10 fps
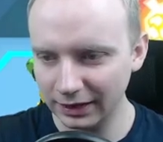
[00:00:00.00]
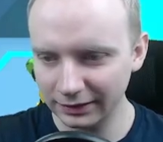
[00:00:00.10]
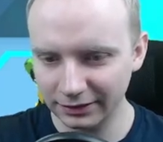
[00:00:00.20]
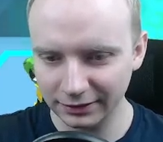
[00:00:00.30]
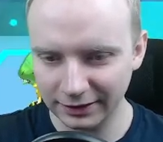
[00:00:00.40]

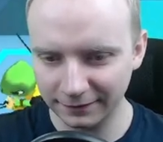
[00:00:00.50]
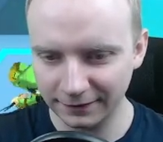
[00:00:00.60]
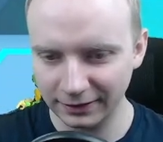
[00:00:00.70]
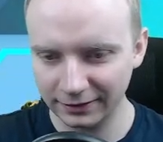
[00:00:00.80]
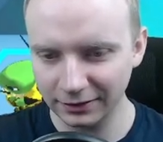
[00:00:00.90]
don't have
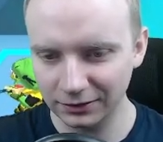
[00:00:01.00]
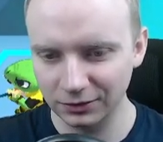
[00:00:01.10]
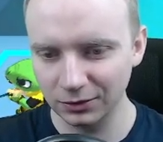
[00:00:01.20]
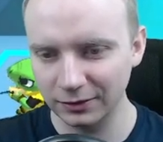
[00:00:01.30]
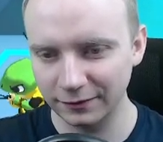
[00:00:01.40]
anything to
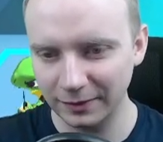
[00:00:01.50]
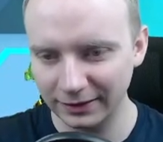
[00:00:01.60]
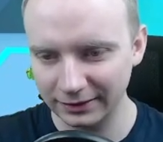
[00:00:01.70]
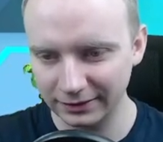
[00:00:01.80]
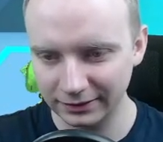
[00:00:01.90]
do with
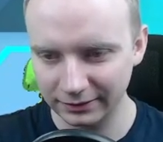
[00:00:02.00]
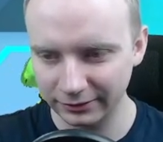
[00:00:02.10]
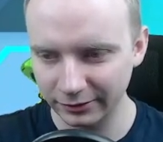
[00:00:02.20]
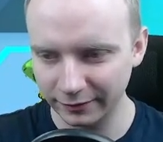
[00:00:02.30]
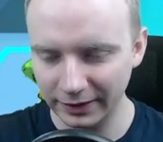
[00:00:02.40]

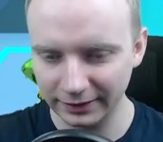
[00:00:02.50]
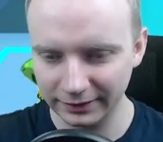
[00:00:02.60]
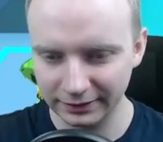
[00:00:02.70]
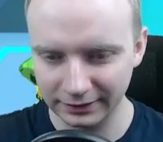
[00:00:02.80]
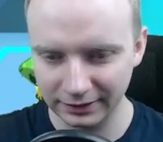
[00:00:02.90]

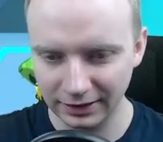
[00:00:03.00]
my